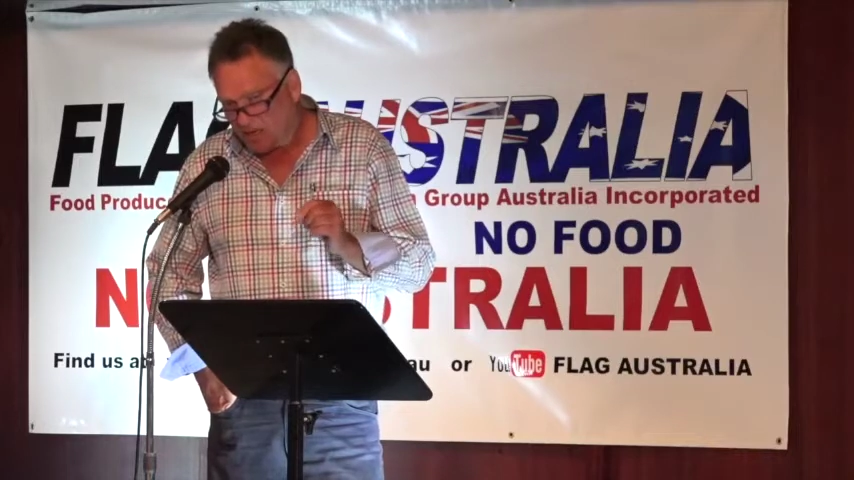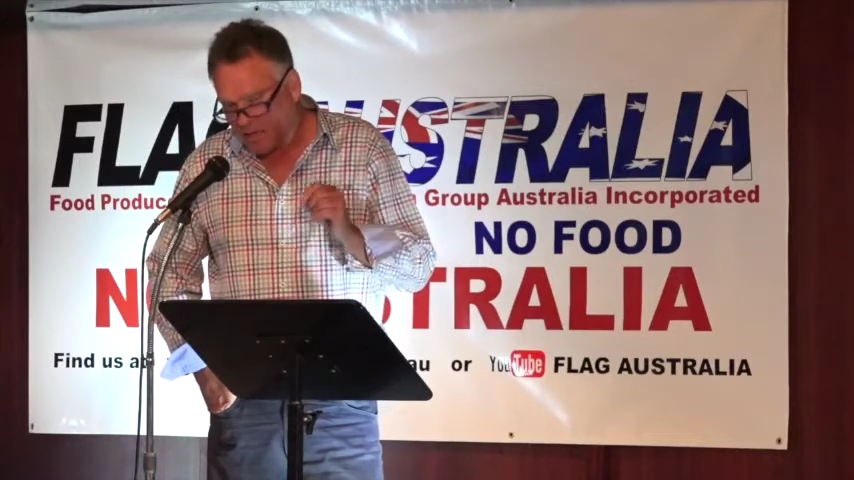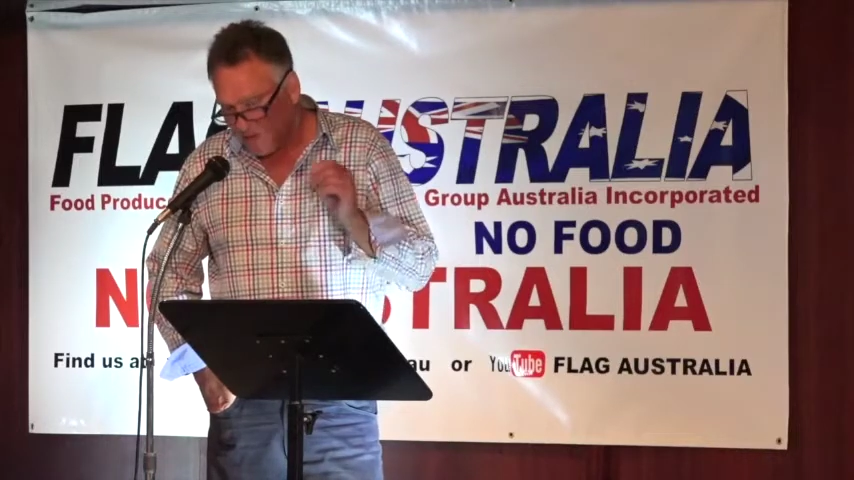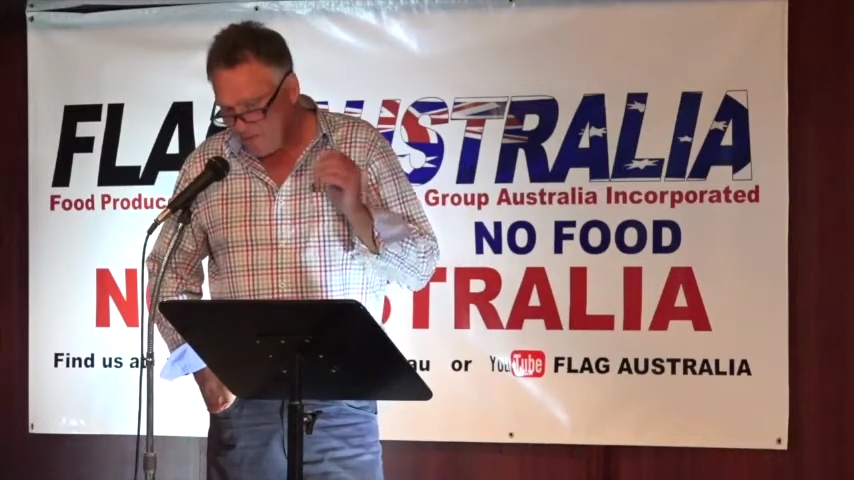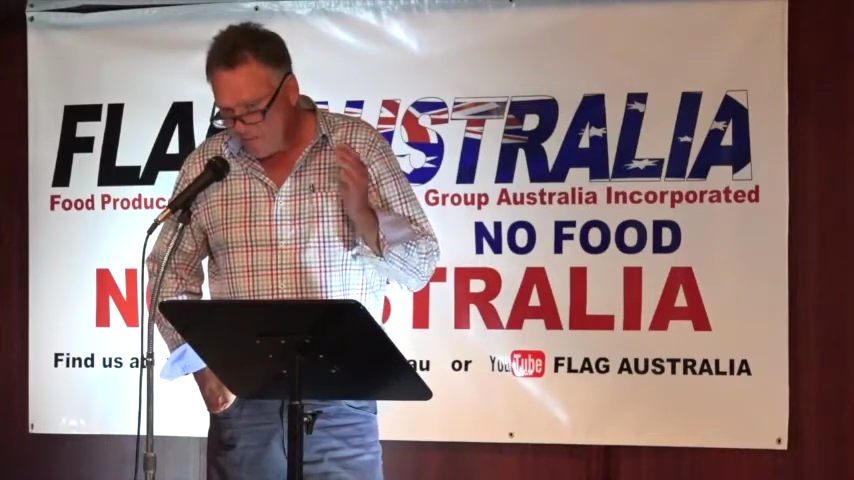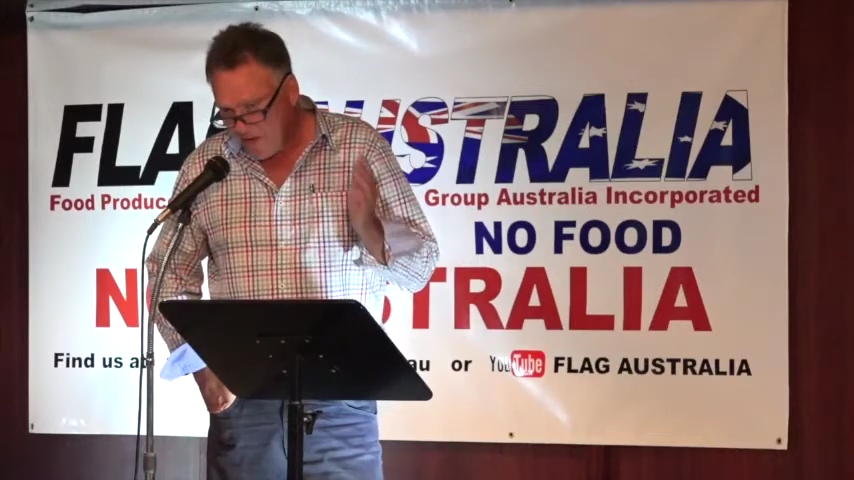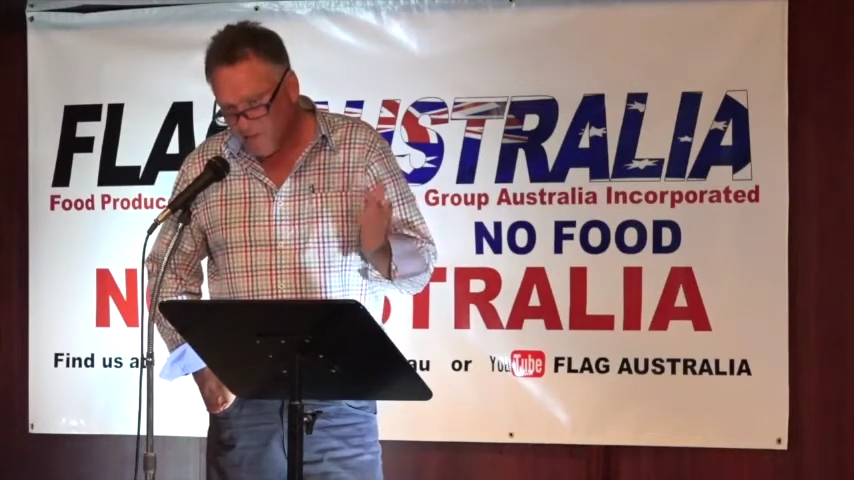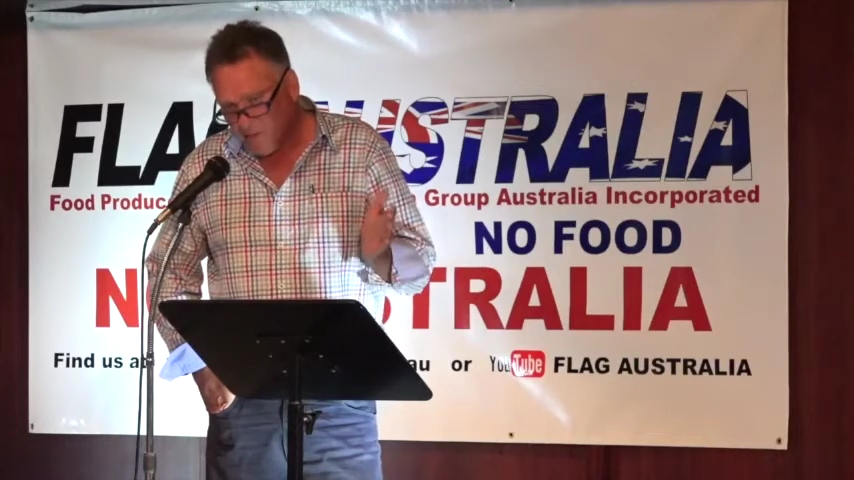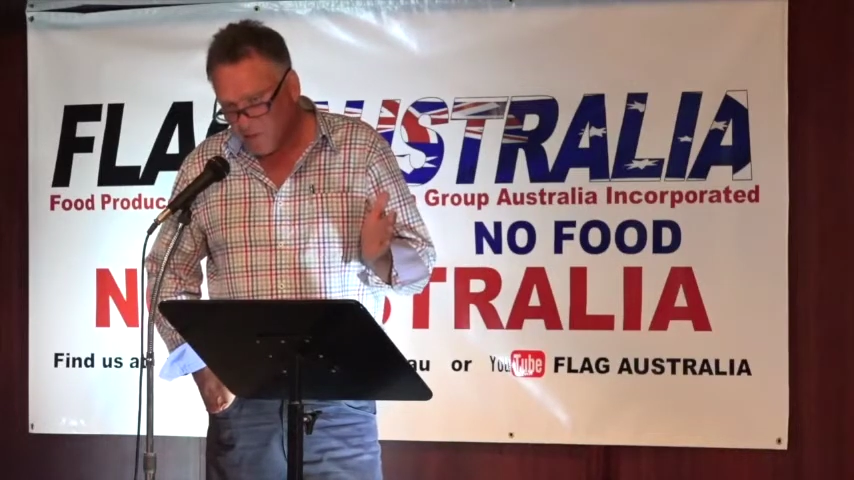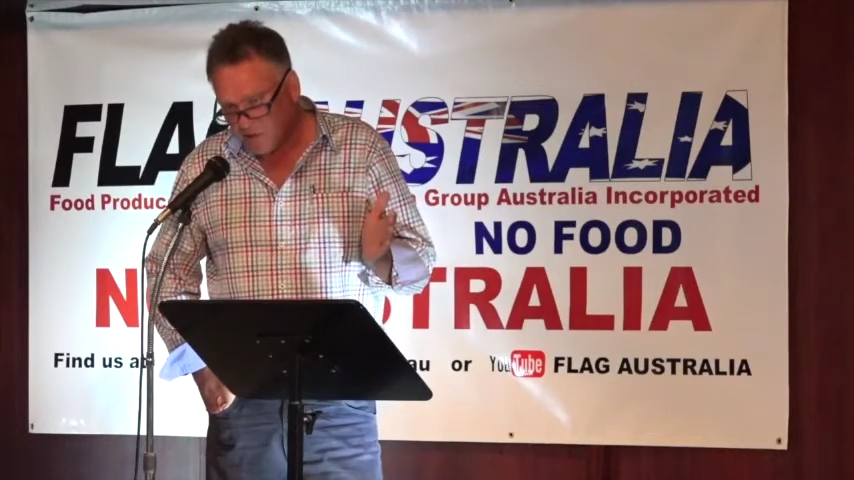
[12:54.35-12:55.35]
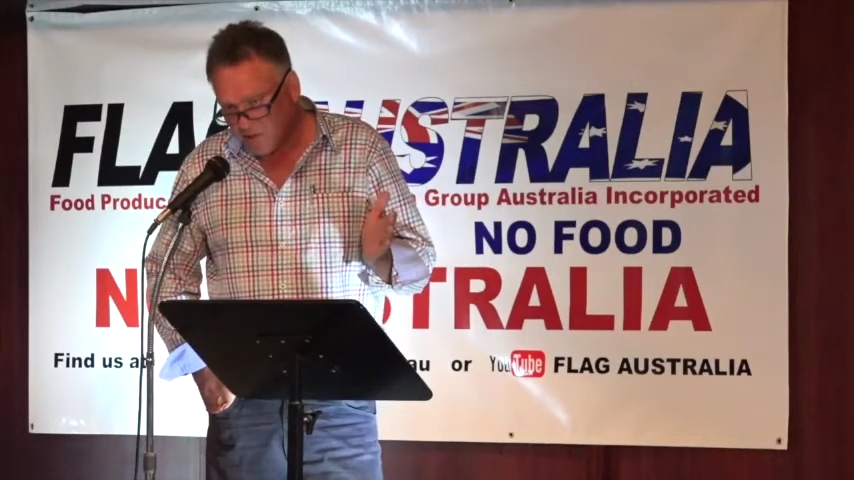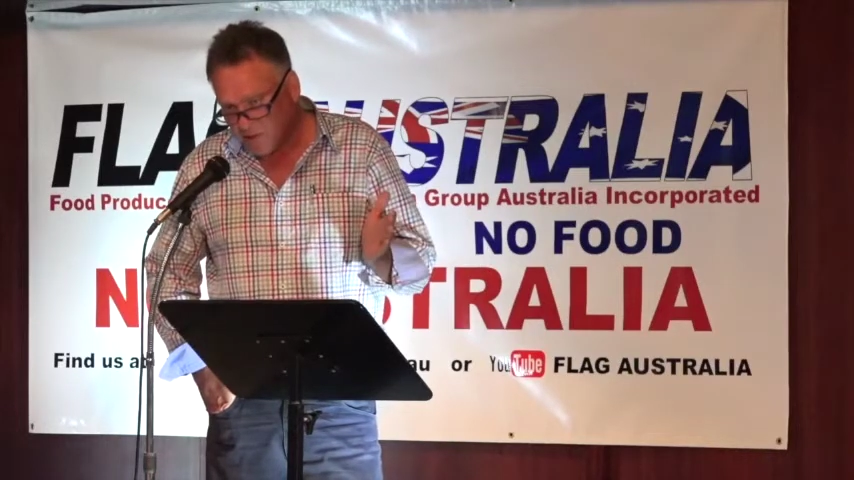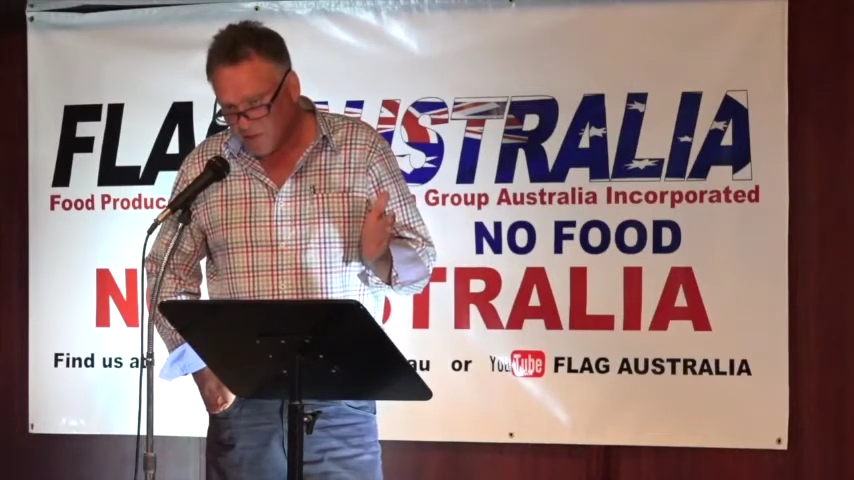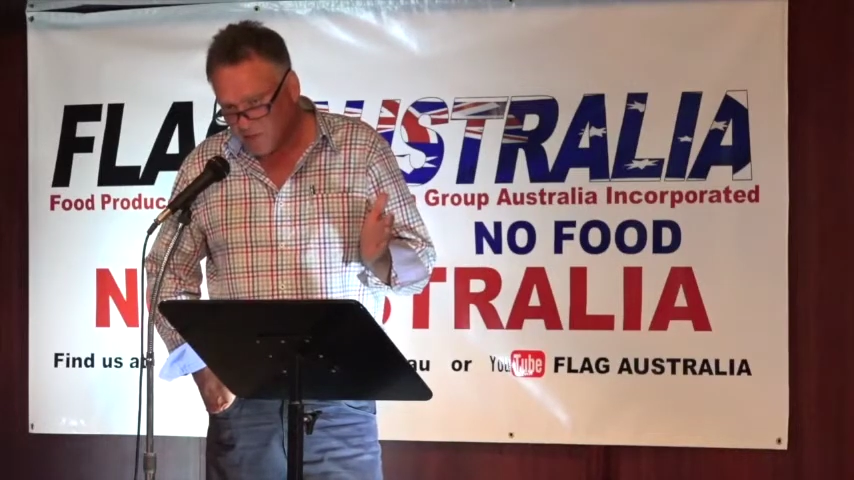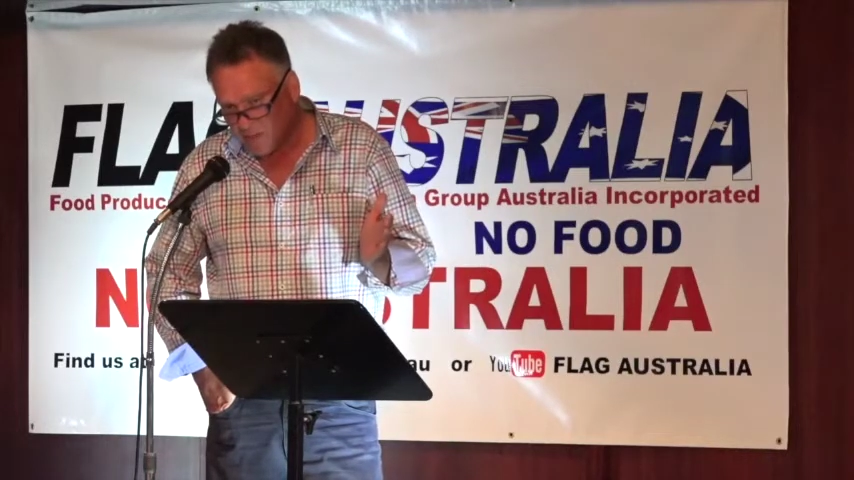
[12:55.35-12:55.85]
and the farmer wants to
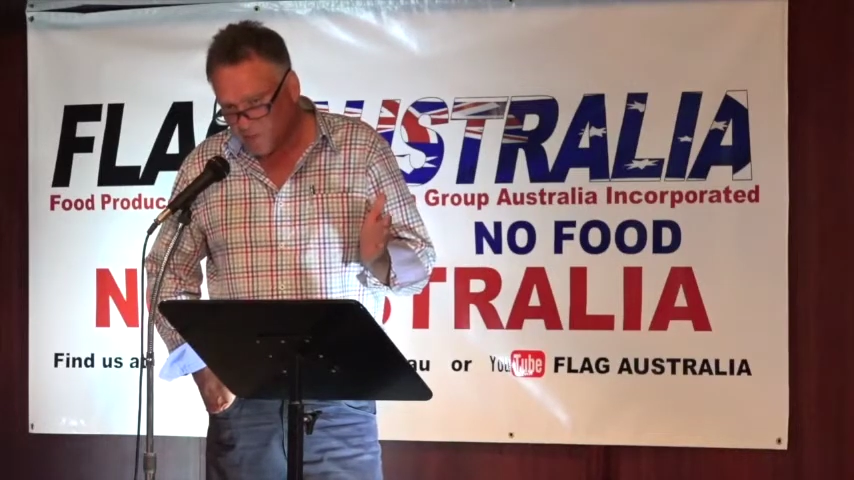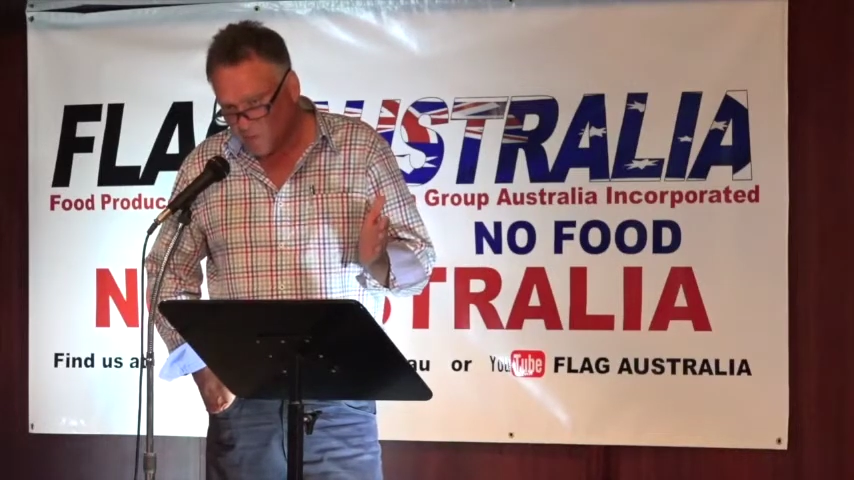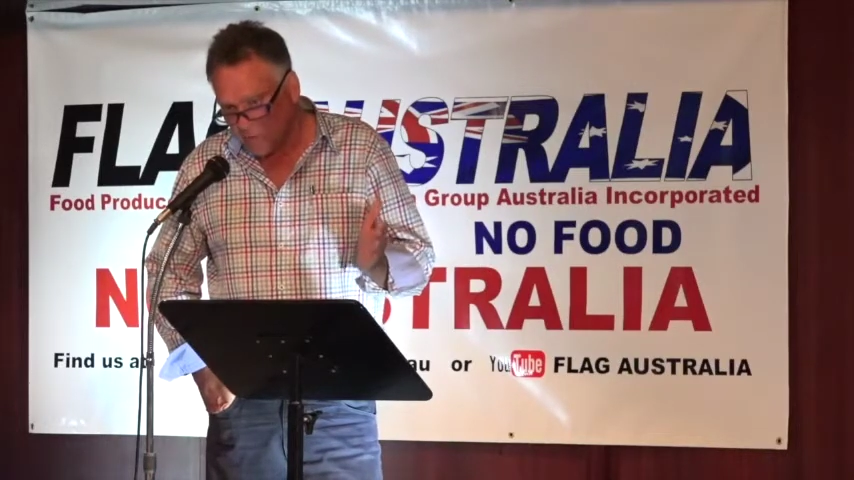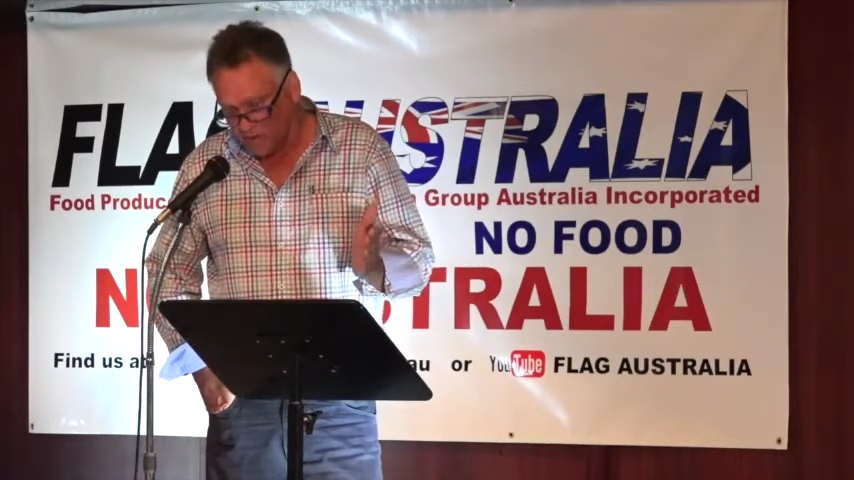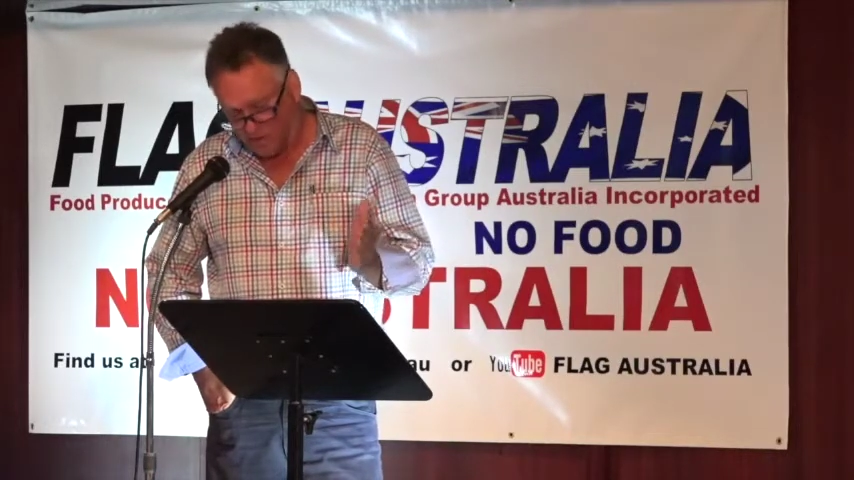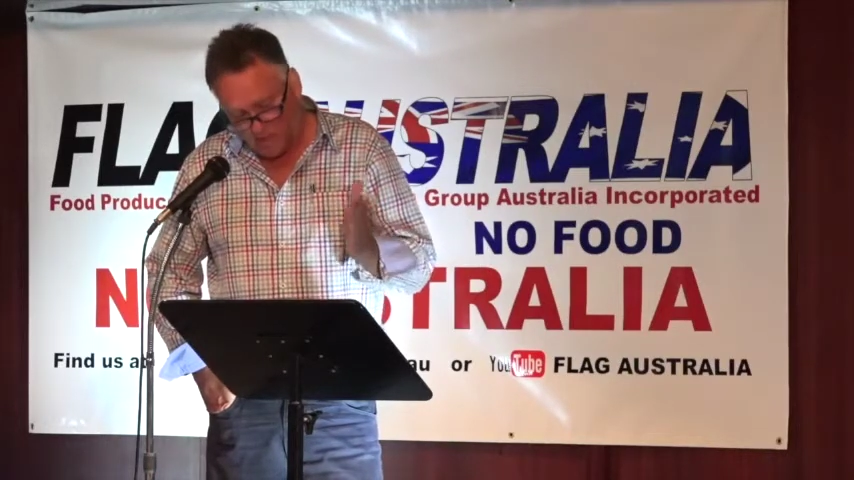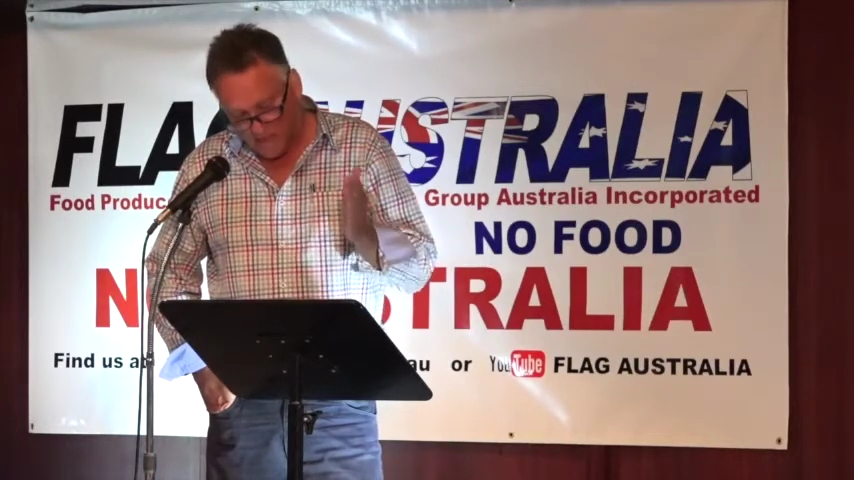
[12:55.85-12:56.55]
do something with it,